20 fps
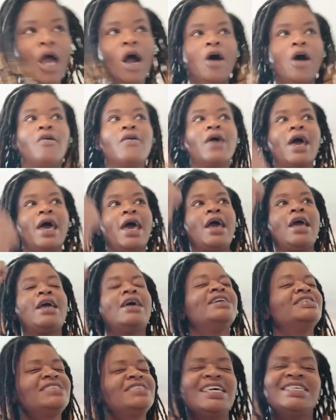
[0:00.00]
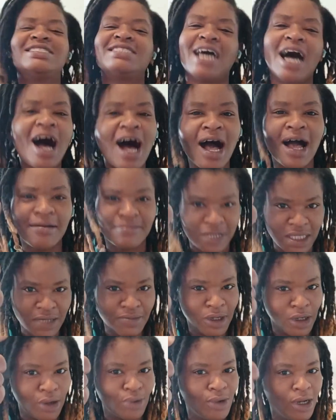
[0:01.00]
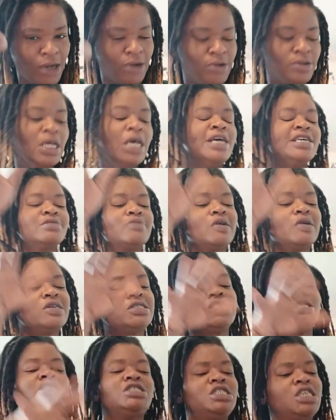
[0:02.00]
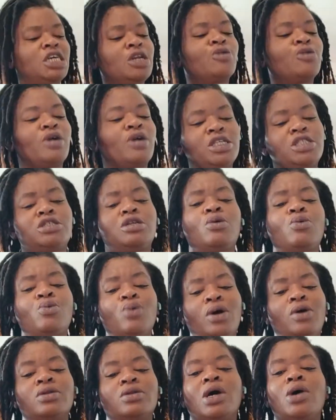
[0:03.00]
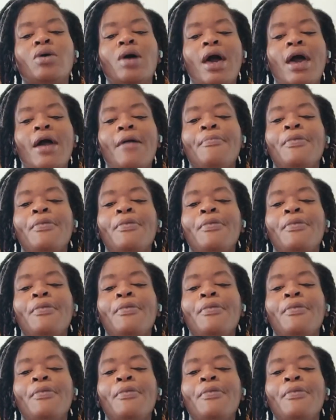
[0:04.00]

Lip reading: Okay, it takes time to build wealth, especially generational wealth. Okay,